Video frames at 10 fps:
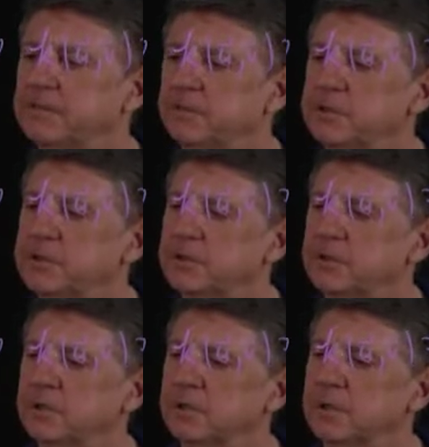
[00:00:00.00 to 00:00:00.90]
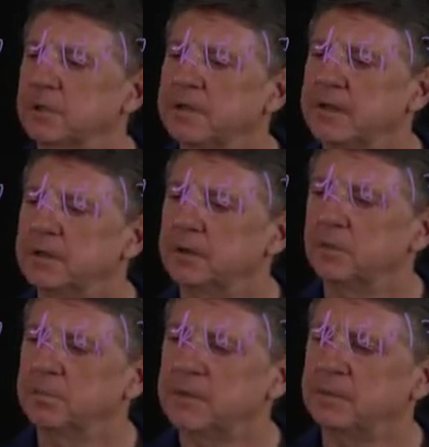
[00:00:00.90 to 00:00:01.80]
version that
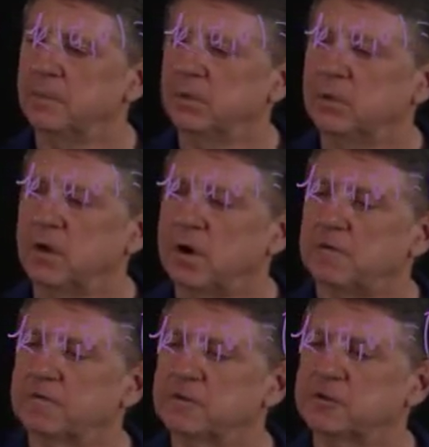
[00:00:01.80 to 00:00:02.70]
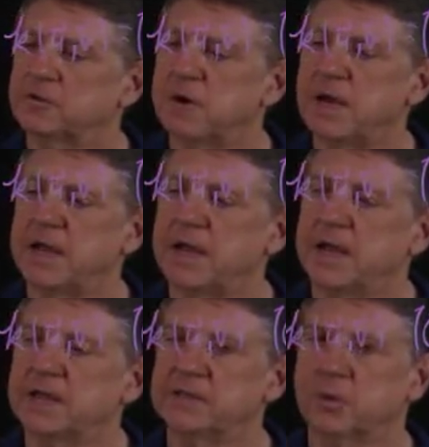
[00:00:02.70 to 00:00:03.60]
people will often try
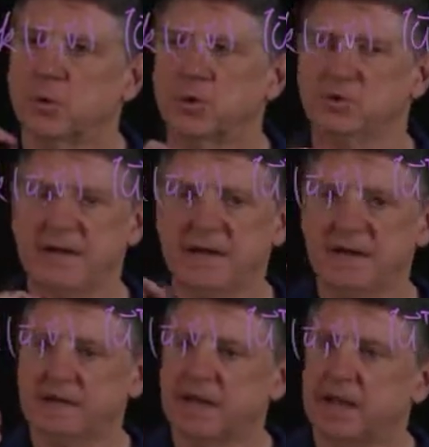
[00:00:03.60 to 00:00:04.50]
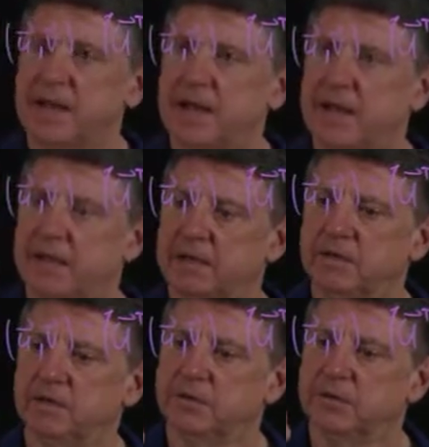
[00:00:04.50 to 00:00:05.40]
is a quadratic,
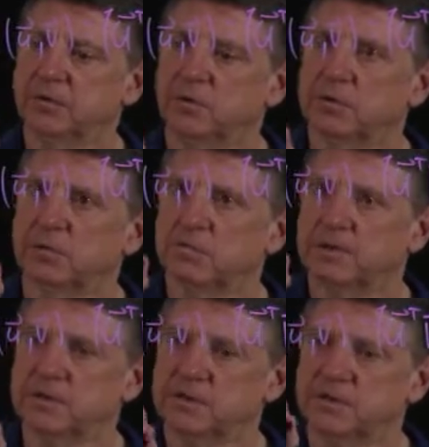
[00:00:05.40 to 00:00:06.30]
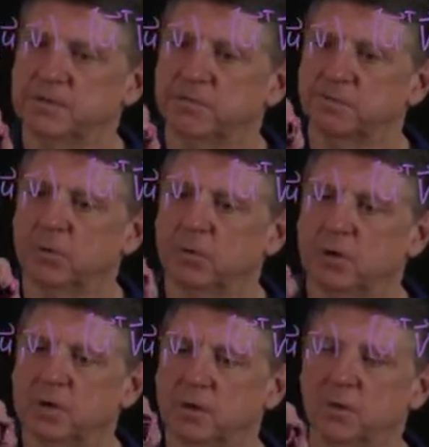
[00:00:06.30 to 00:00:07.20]
and the kernel function for
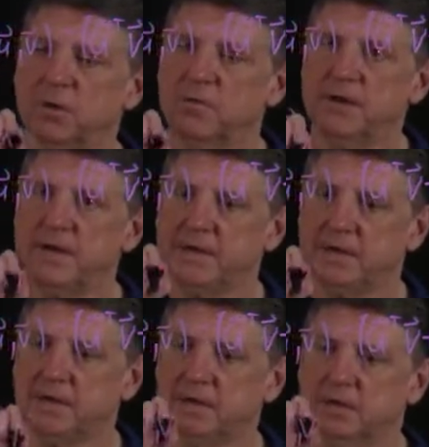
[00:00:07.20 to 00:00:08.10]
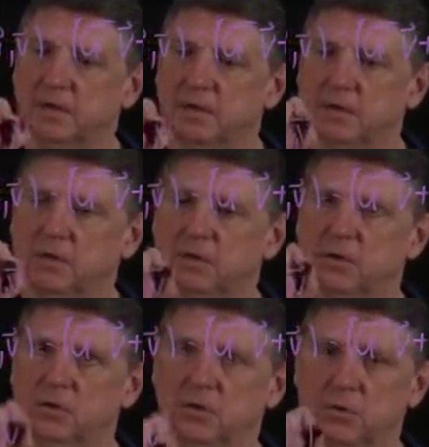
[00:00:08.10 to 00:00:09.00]
a quadratic
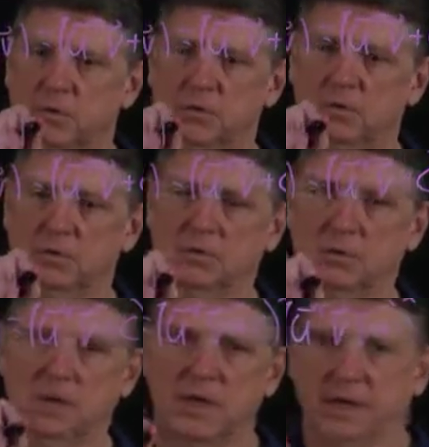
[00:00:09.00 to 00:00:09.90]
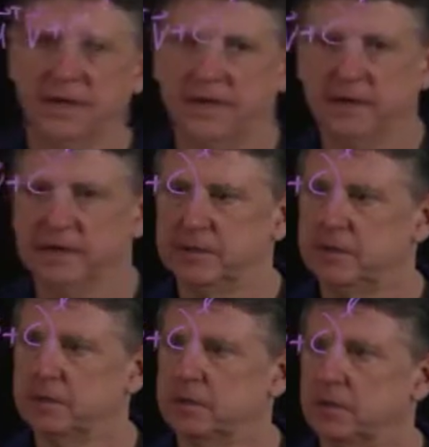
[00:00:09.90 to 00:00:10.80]
kernel
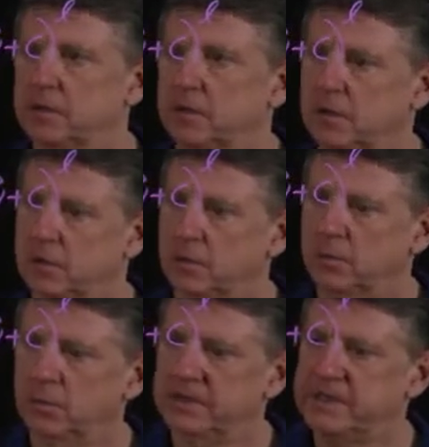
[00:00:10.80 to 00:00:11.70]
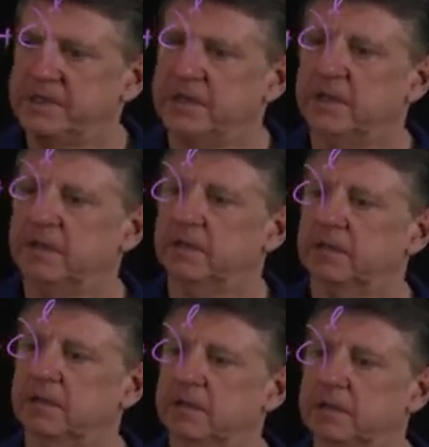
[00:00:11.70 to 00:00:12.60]
is we take
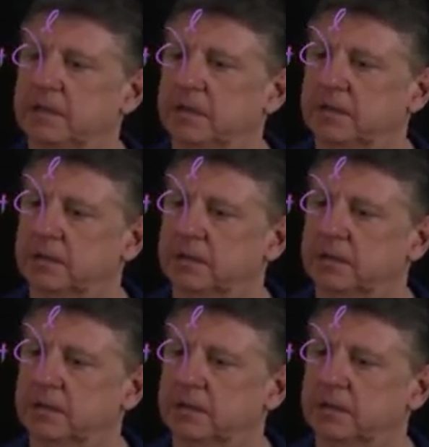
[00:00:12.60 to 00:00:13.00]
the